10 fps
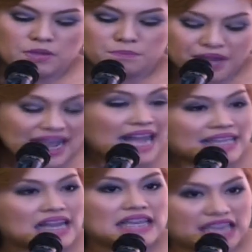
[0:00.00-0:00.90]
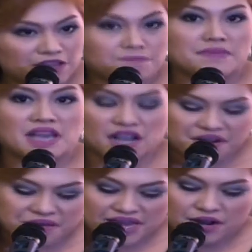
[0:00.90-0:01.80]
Brigada gave me a
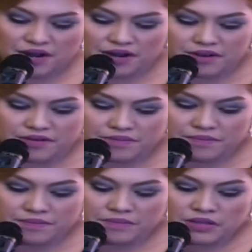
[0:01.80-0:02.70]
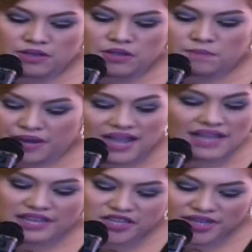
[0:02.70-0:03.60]
career.
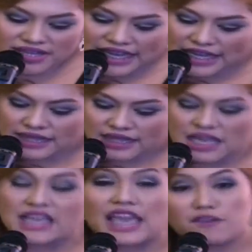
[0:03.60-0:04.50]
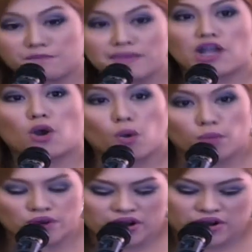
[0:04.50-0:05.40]
Brigada just didn't give me
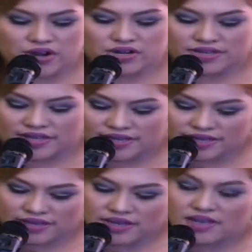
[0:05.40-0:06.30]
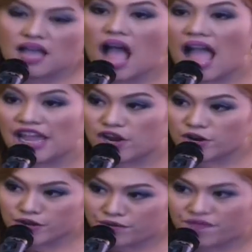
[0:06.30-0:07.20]
co-workers. I
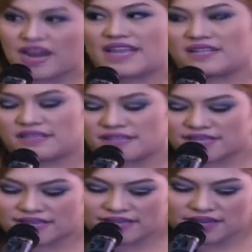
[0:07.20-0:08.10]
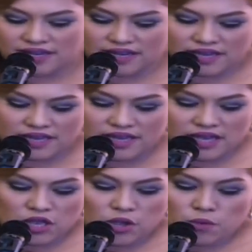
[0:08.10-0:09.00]
earned friends.
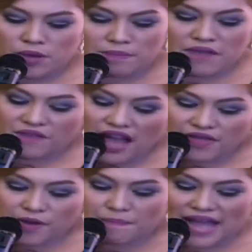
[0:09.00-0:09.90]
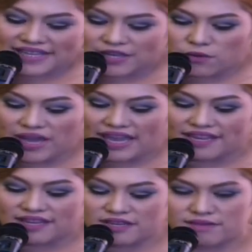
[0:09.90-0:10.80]
When my father passed
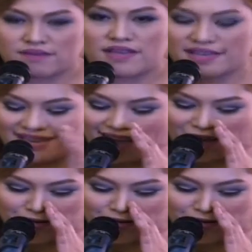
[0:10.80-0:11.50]
away, yak